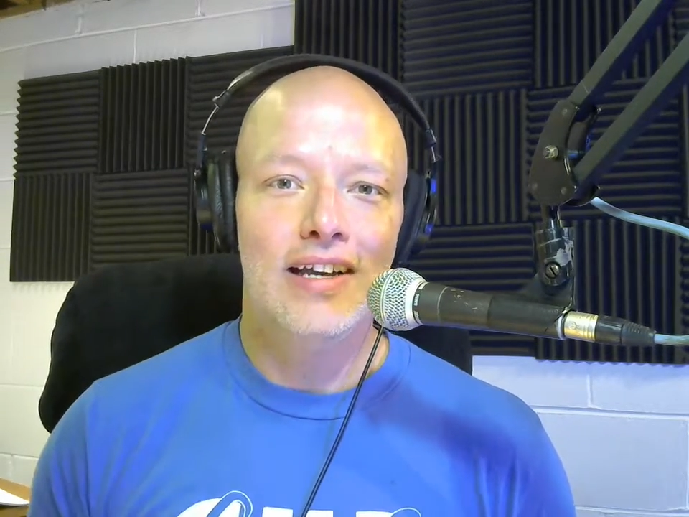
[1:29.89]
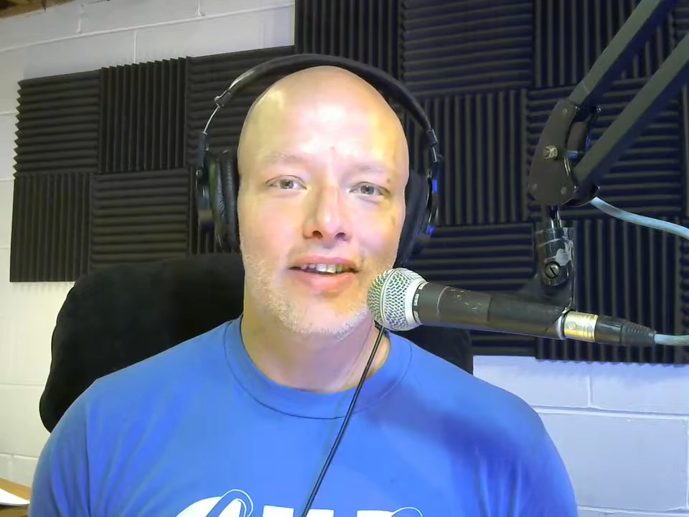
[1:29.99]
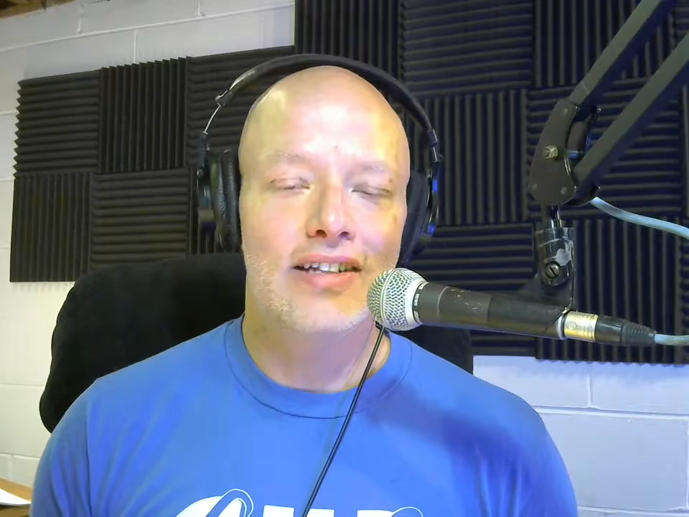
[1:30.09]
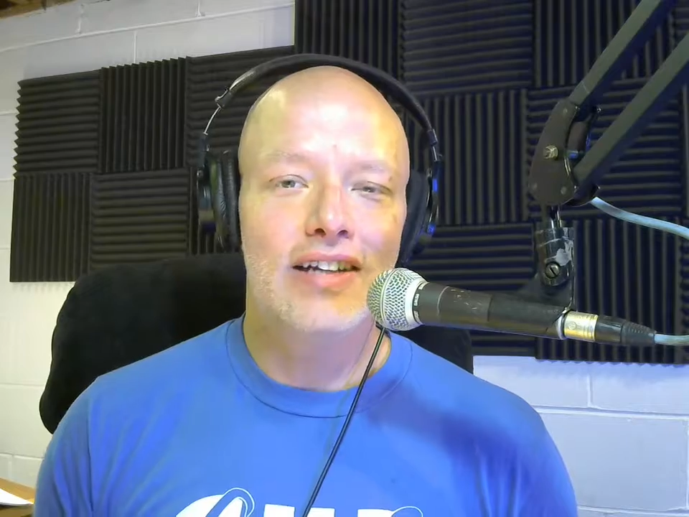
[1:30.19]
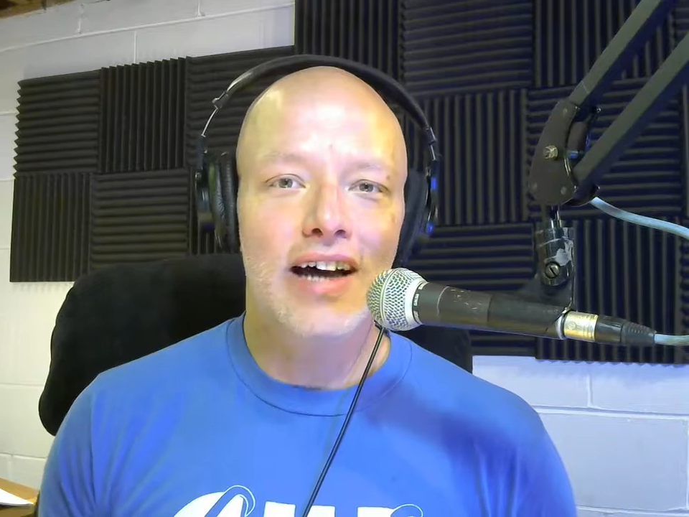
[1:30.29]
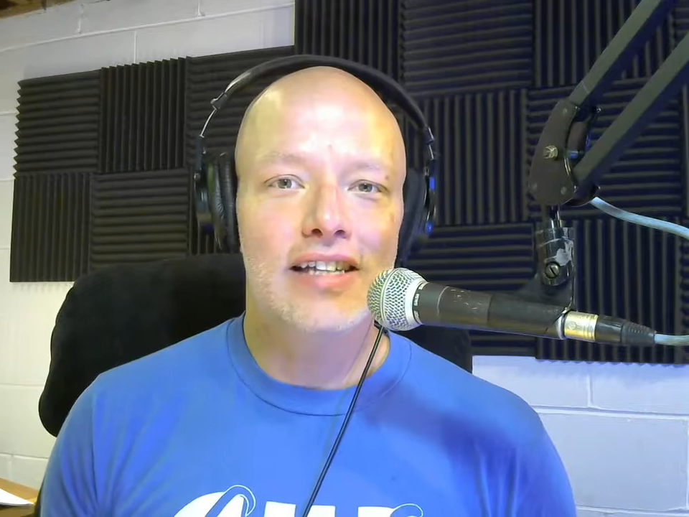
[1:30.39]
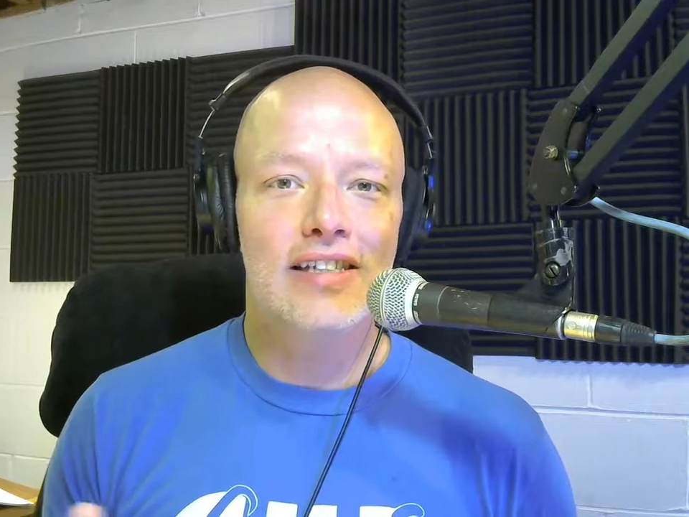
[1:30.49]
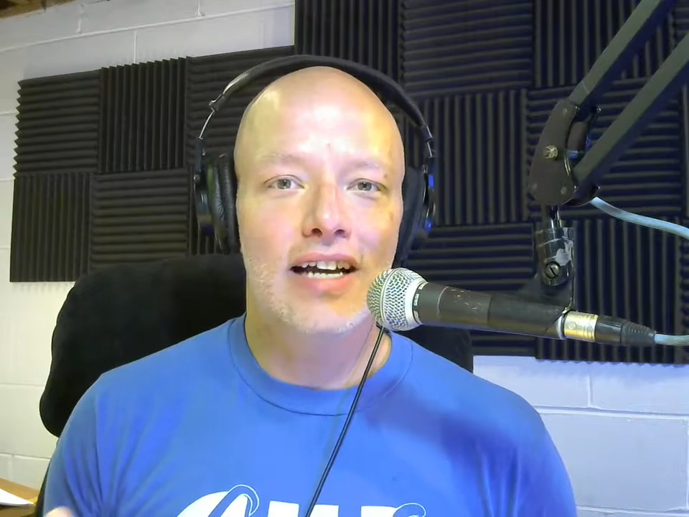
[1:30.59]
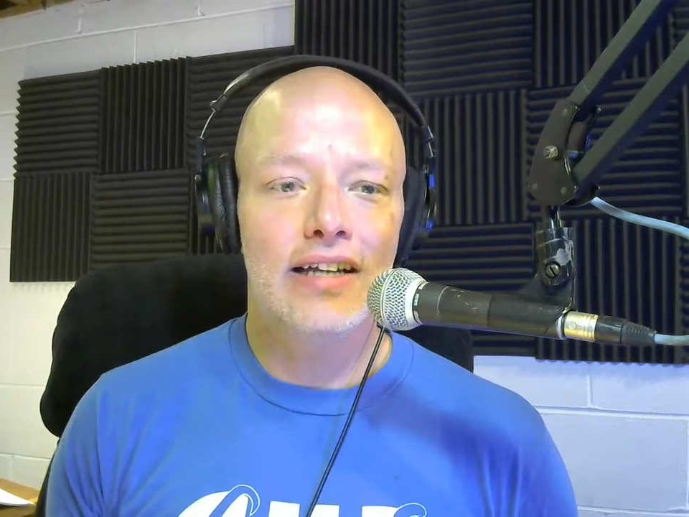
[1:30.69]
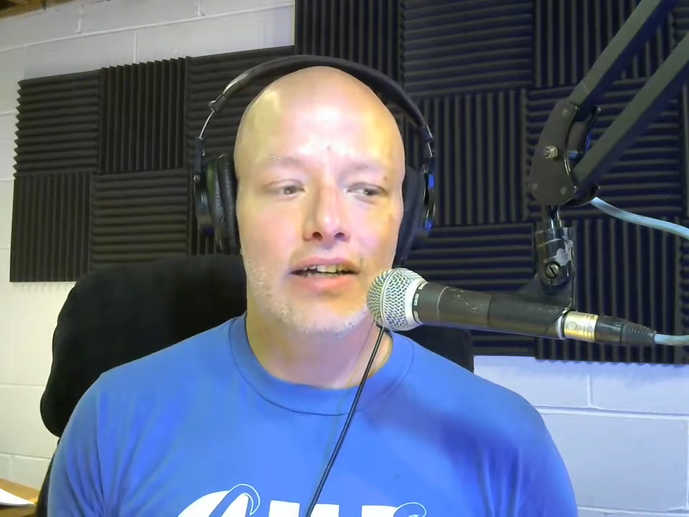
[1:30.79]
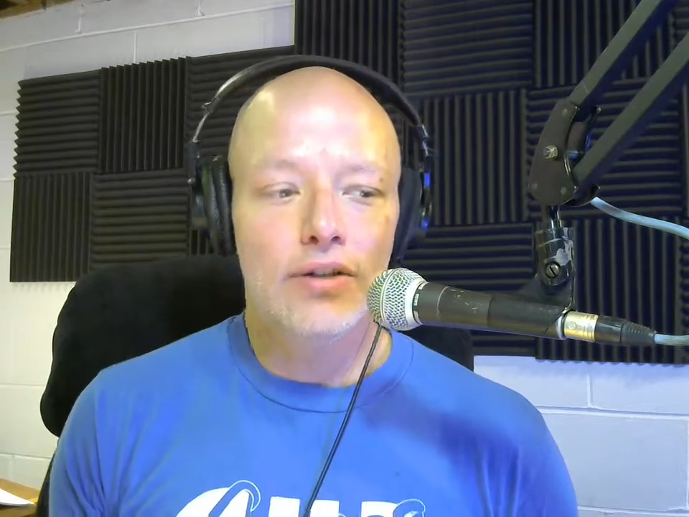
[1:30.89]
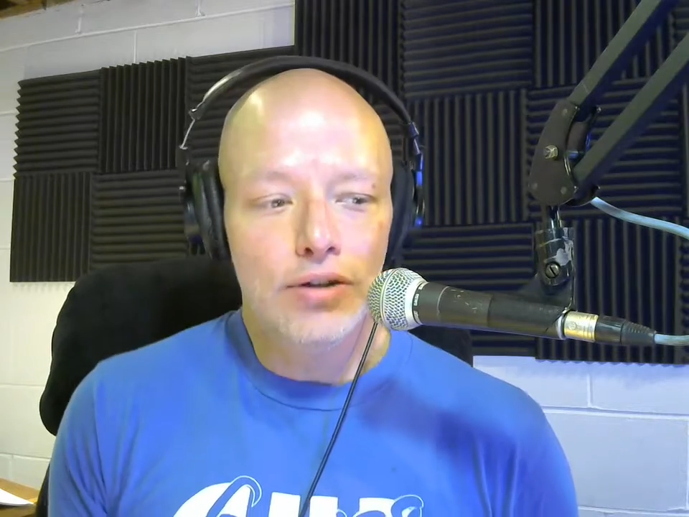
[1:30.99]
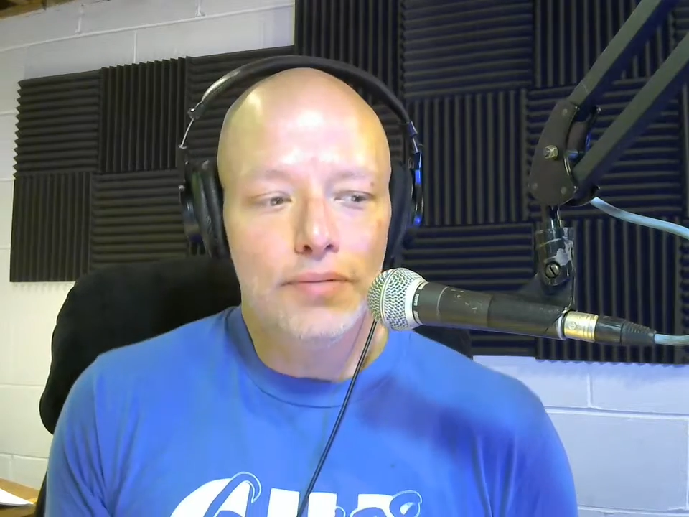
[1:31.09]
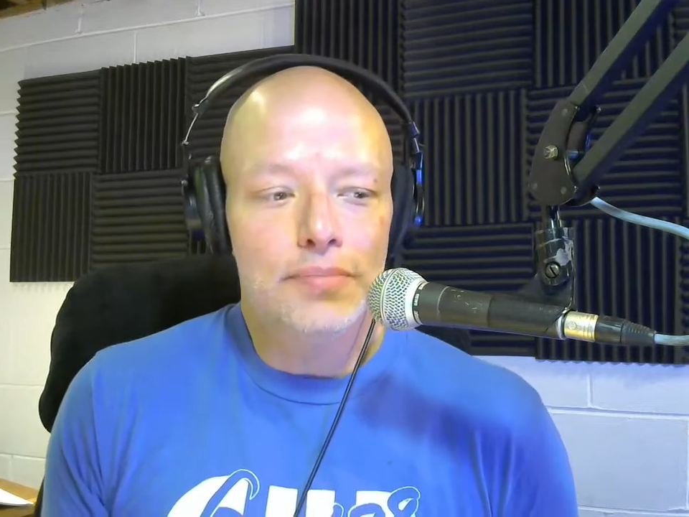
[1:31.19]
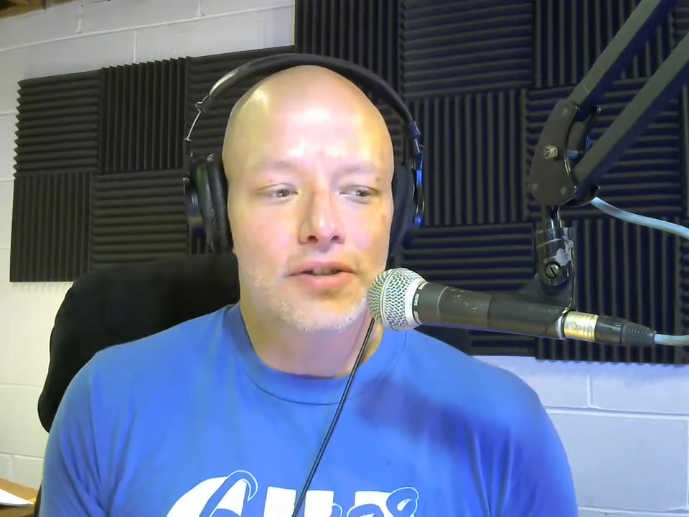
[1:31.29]
That God is not like,
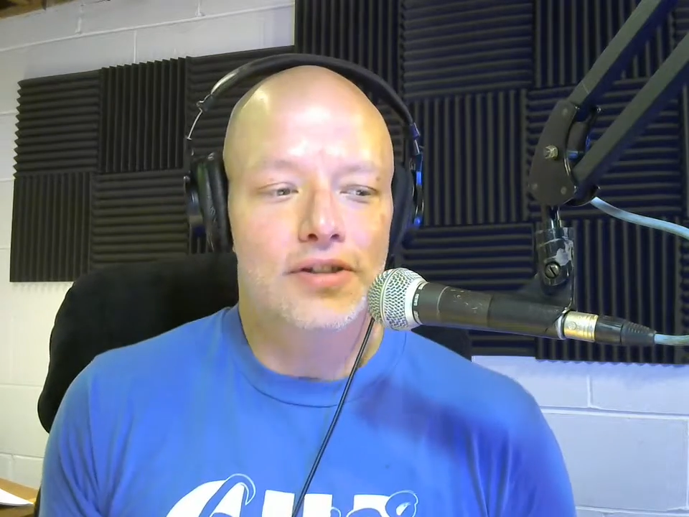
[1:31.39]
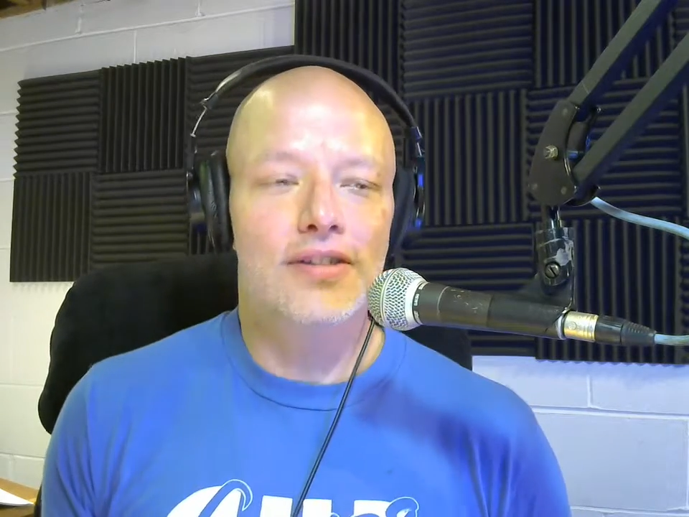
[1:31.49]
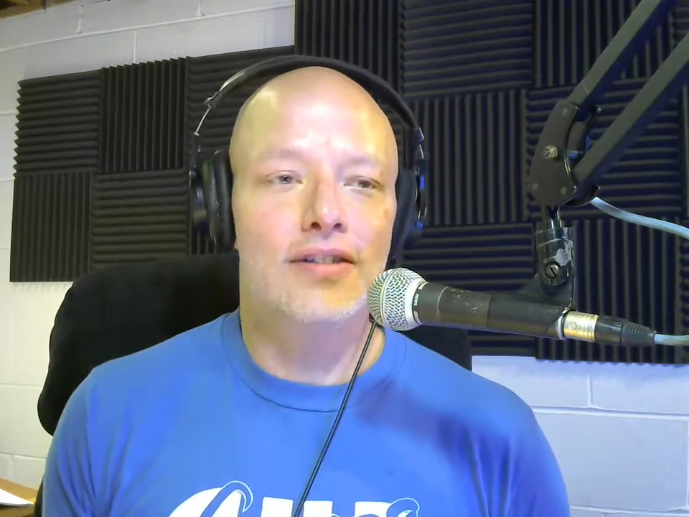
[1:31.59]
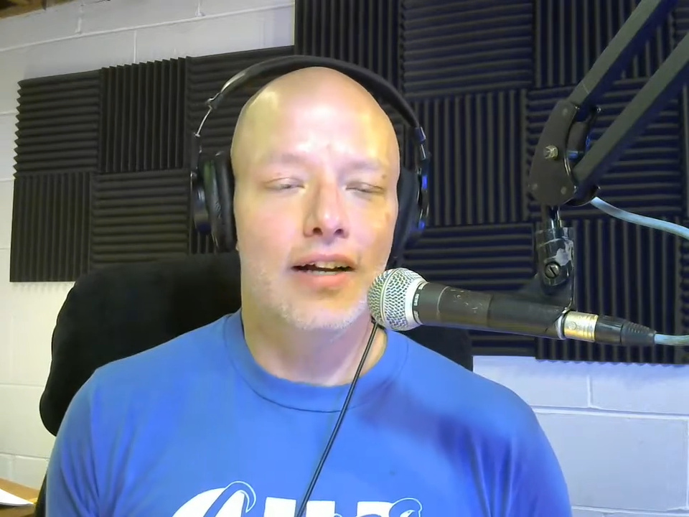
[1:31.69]
oops,